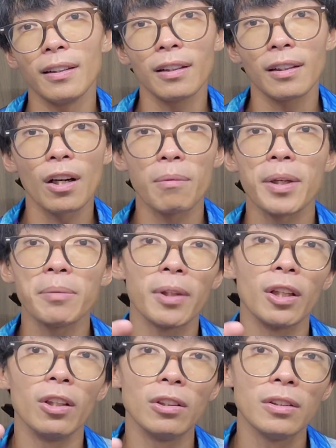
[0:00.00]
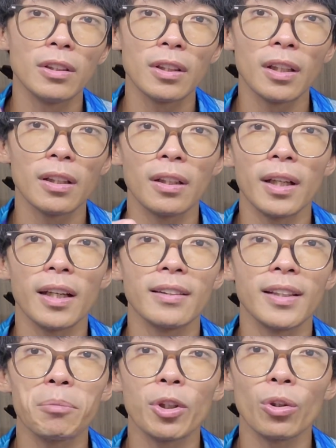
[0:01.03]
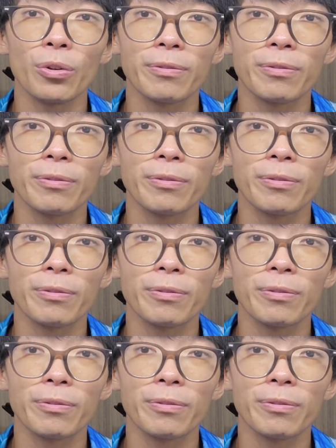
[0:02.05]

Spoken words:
comment below and let me know.